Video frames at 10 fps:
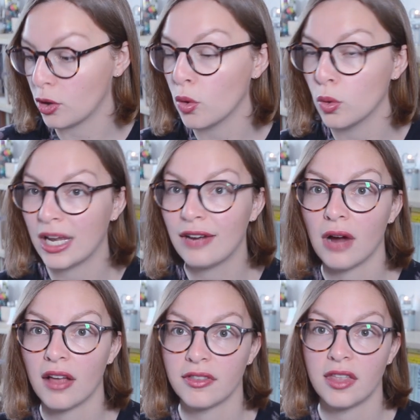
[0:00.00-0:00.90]
calling
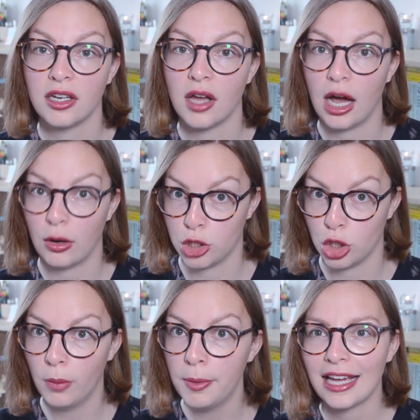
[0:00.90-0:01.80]
rather than our
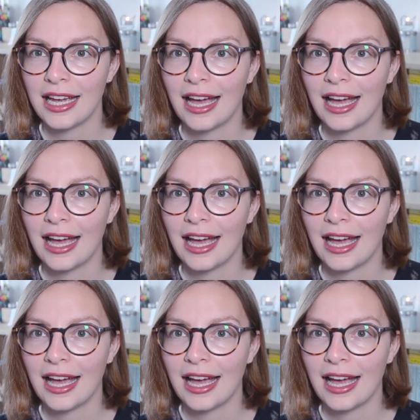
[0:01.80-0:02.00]
job.